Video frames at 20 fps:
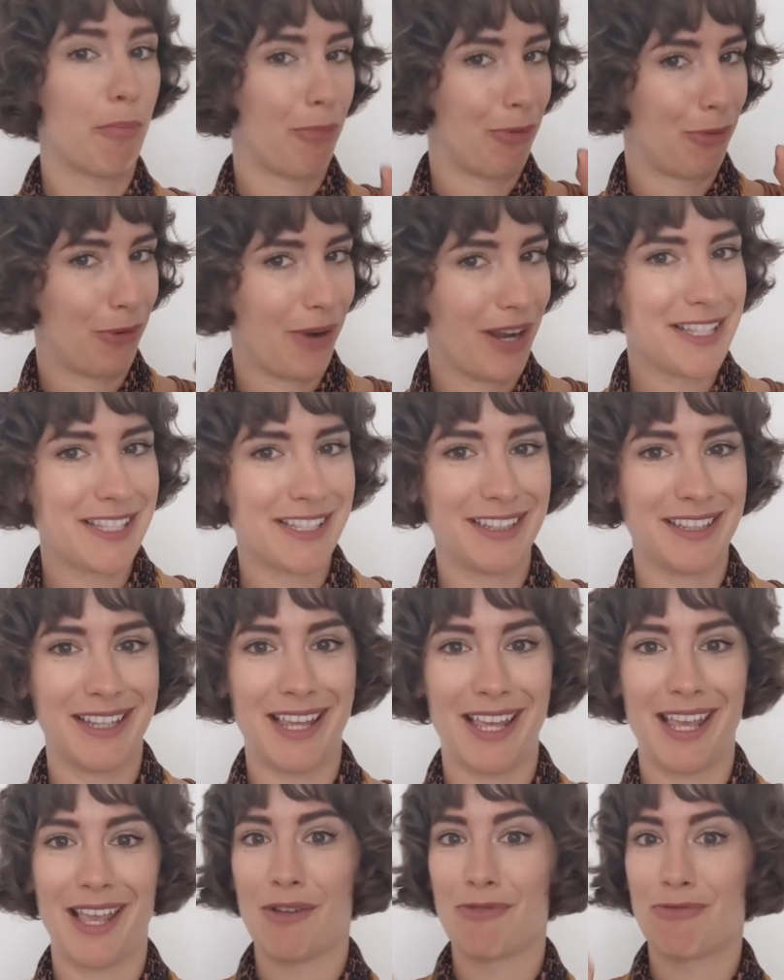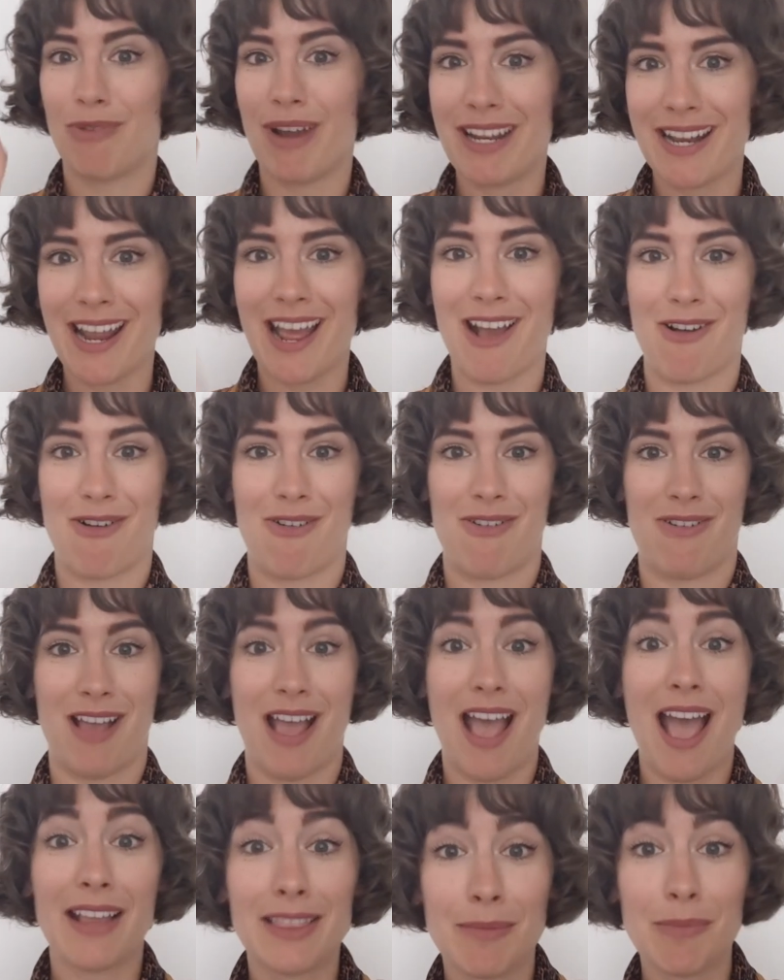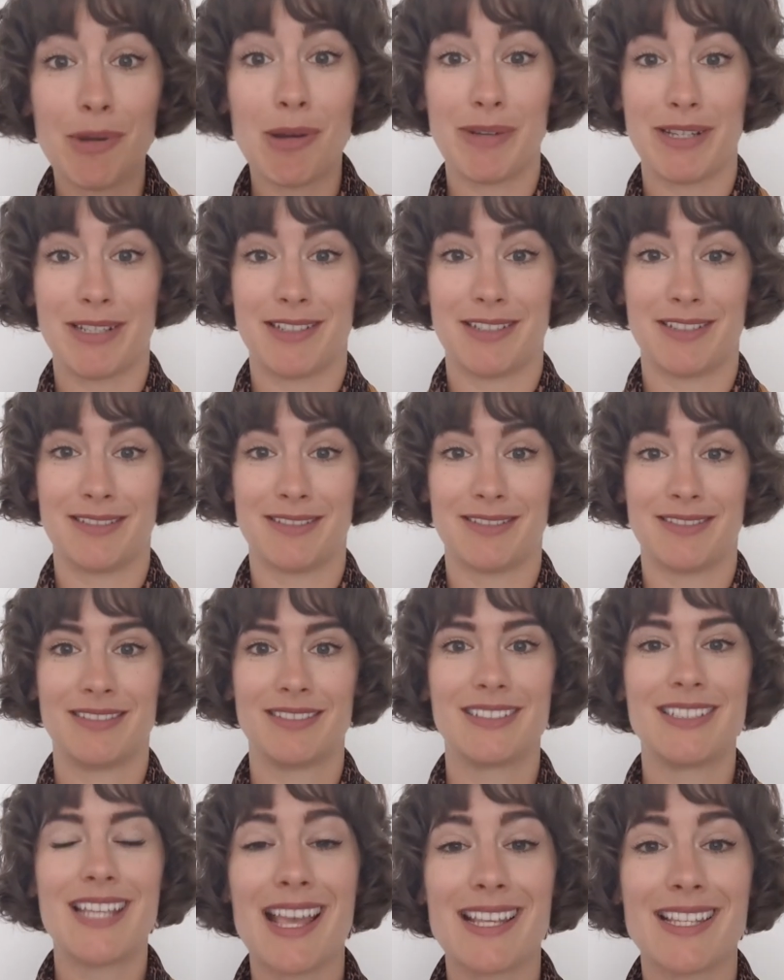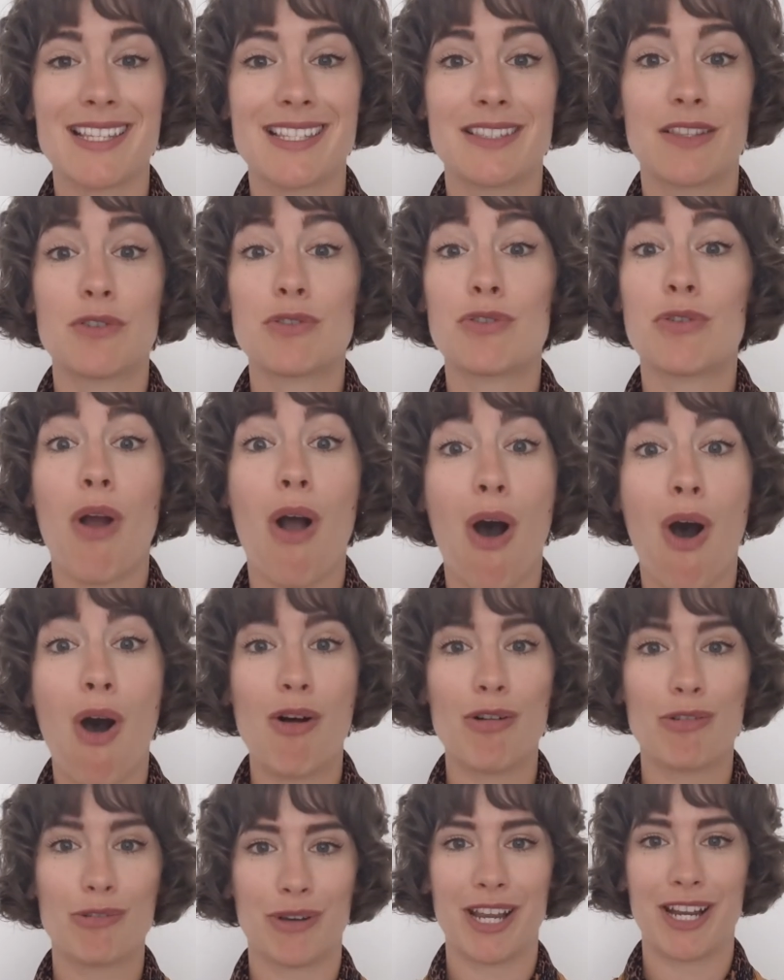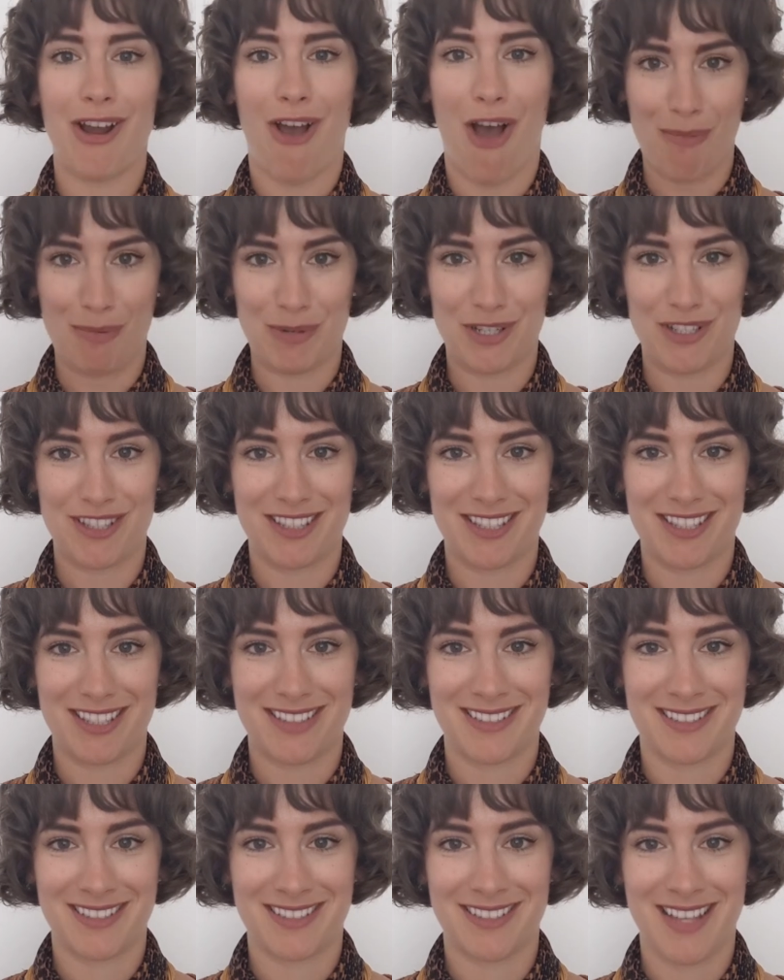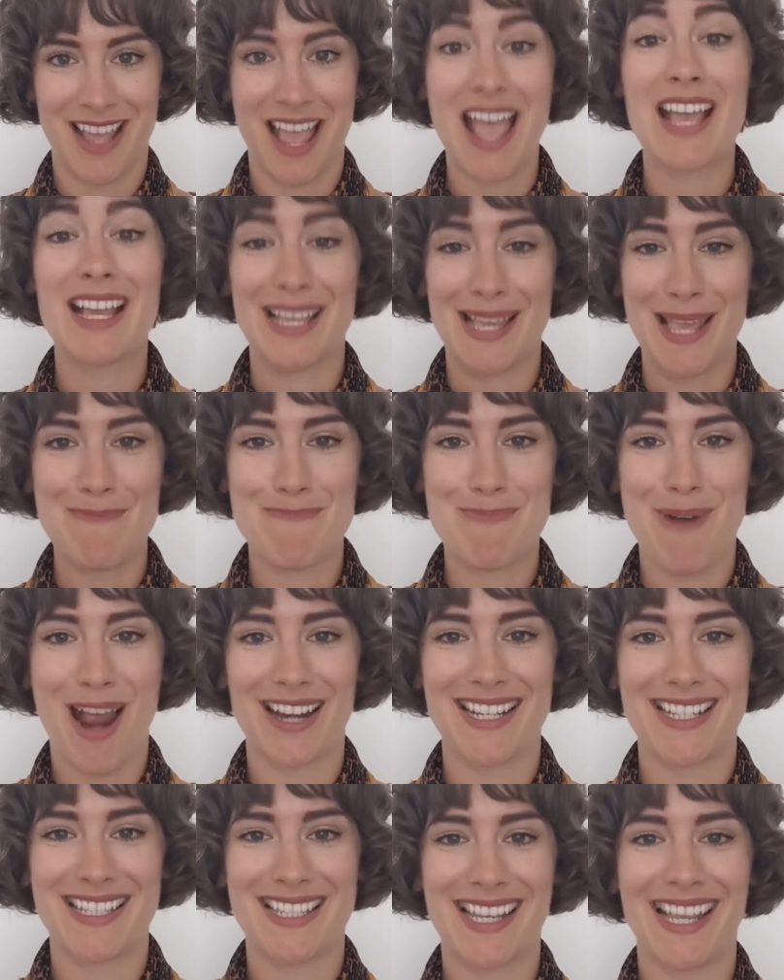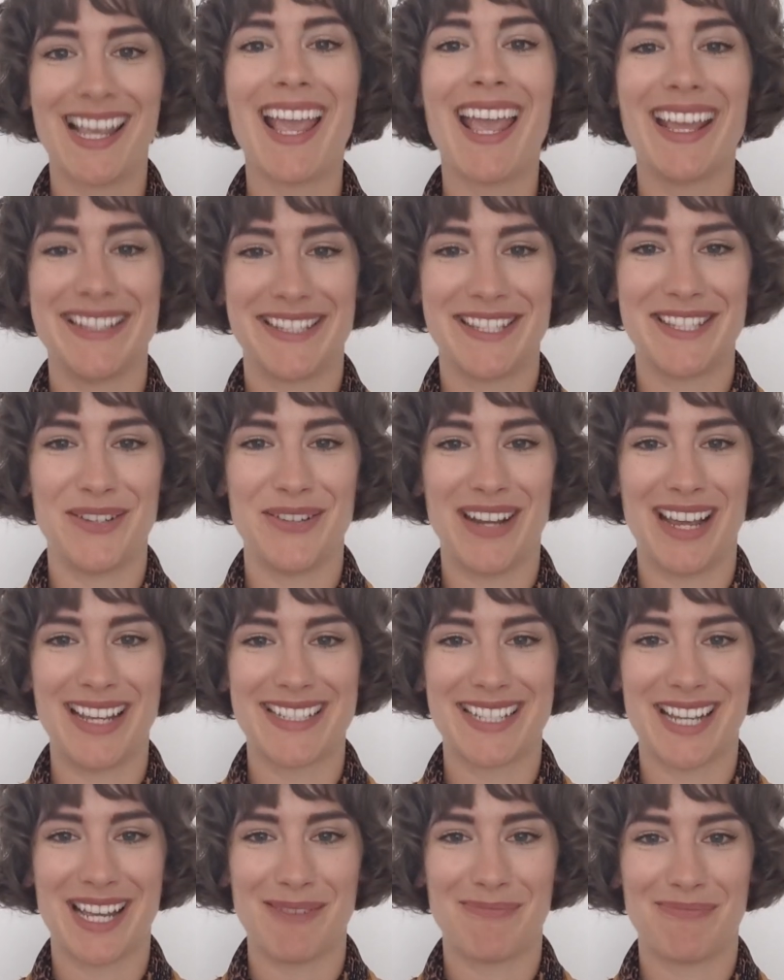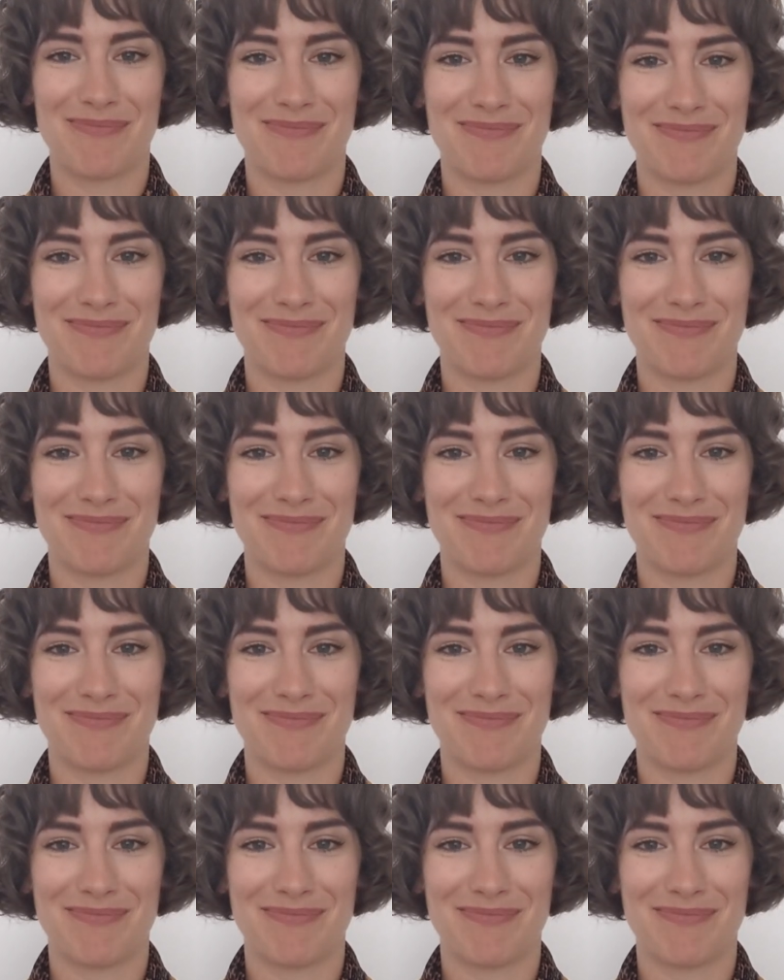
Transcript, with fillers: presently, right now, at the moment. Yes, those are all great options. Keep practicing and see you next time.